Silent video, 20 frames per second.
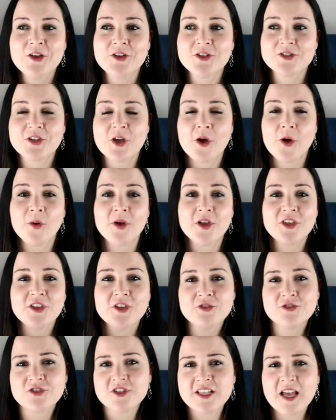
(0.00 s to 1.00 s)
So
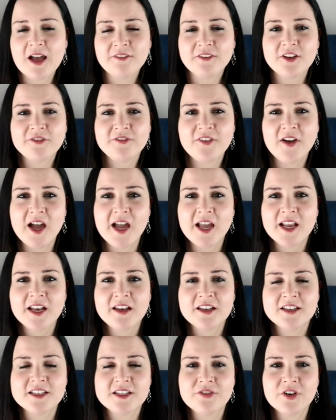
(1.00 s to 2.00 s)
you just have to
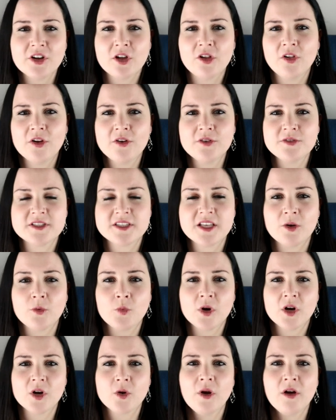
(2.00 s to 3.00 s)
find different clothes that
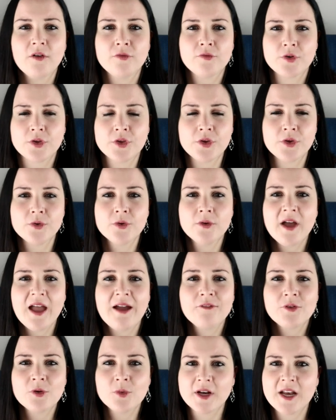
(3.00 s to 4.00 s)
work well for you.
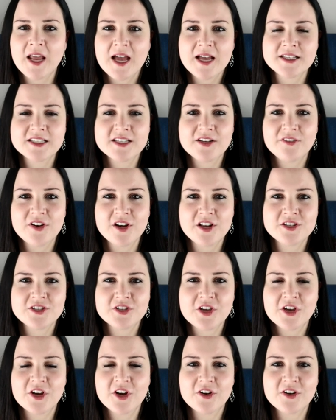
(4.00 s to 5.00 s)
Everyone has different
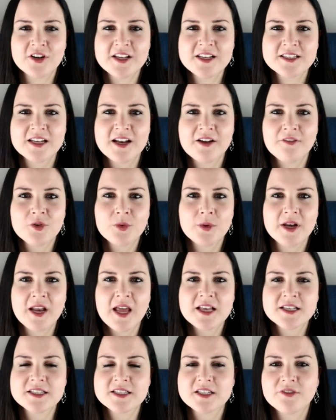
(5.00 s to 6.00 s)
insecurities, and everyone
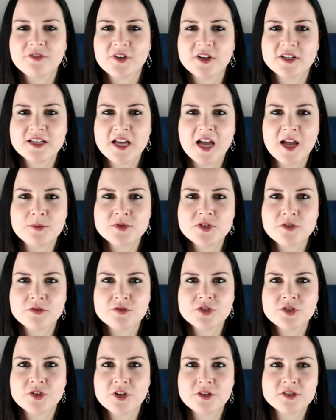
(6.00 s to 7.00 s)
has different types of
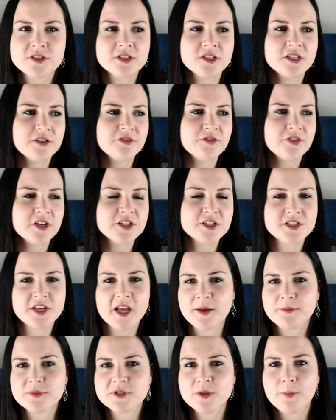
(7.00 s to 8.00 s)
shirts and different
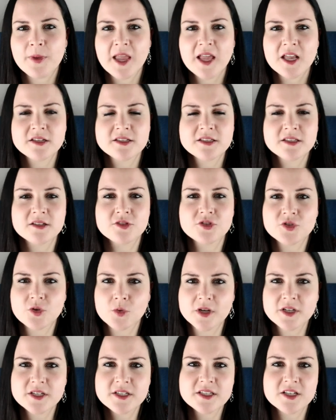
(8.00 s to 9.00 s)
types of pants and
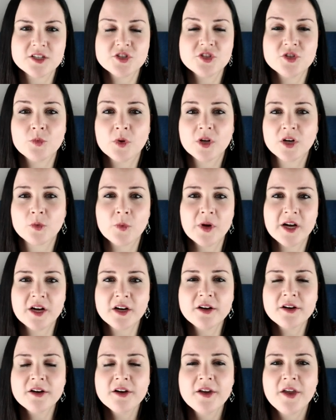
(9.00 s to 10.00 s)
shorts that you want to
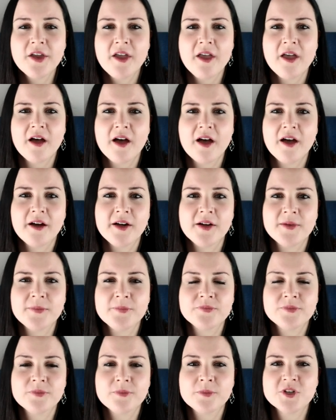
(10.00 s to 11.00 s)
wear.
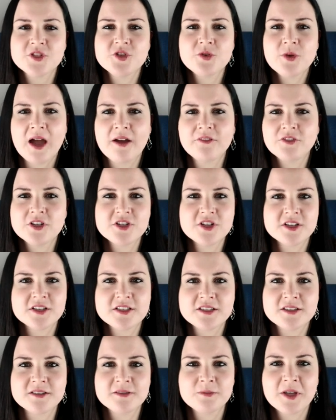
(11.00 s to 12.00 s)
But you have to
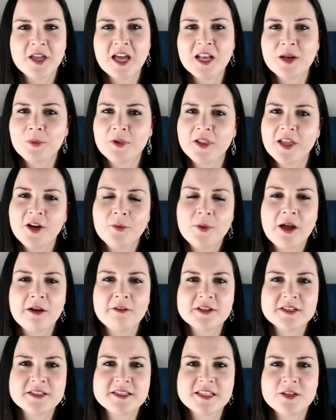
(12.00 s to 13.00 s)
just kind of play
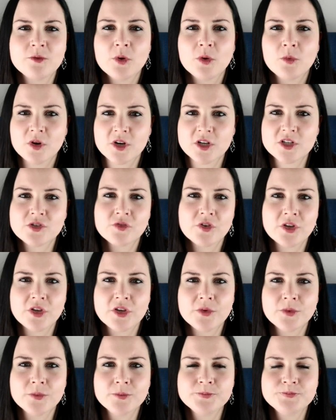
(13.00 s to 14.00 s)
around and see what works for
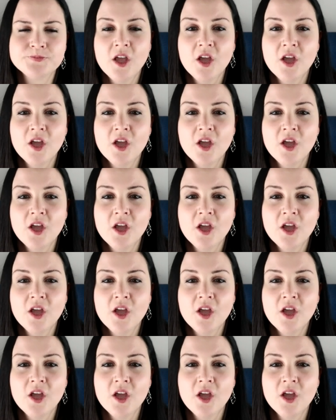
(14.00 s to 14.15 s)
you.